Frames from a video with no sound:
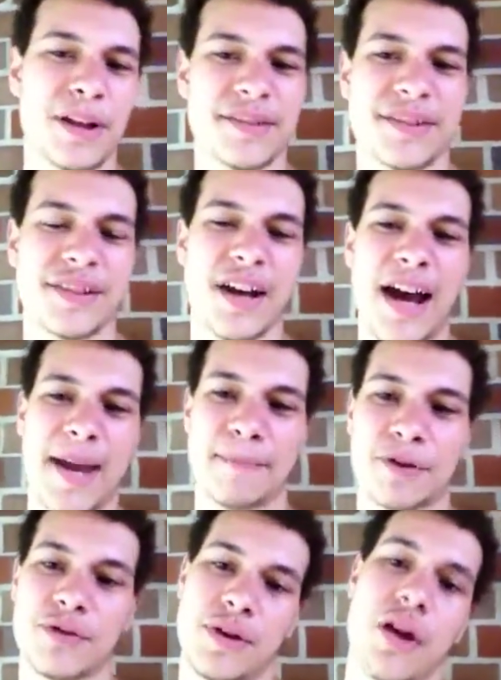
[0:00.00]
on Skype
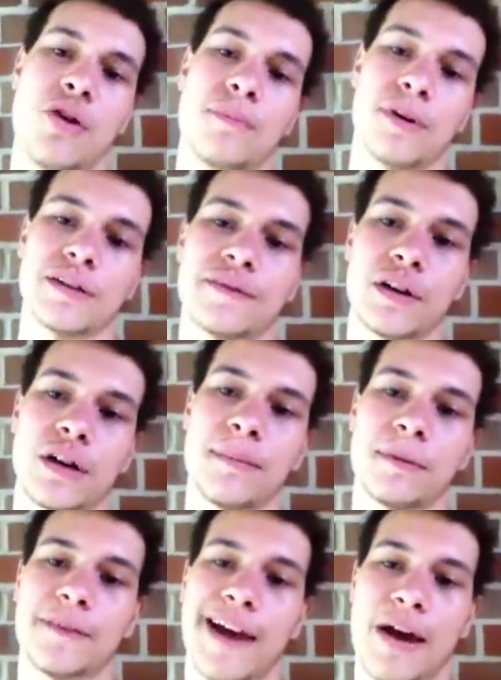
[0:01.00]
or doing homework for a
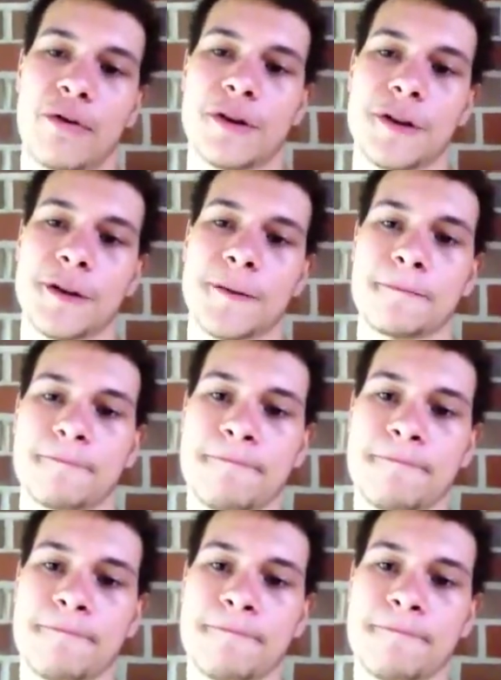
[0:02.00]
couple of hours.